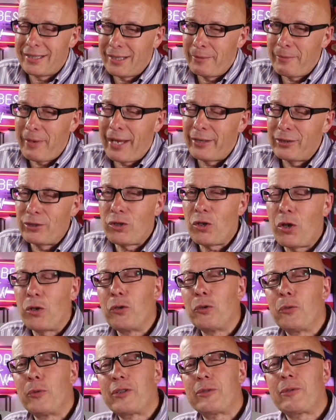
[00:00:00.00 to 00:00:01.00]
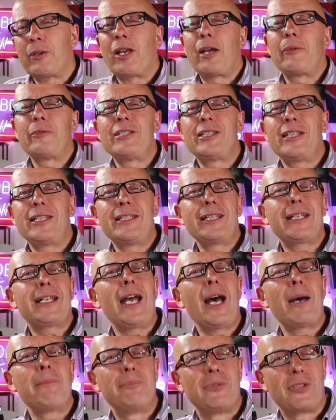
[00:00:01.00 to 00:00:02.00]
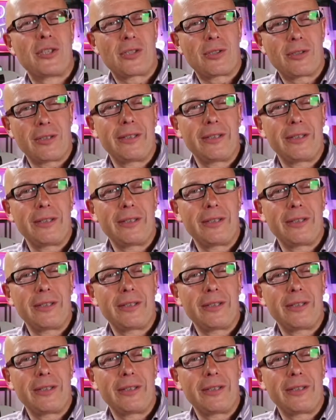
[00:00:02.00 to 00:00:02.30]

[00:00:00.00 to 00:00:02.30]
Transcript: time I had a toggle was when I was in the Cubs,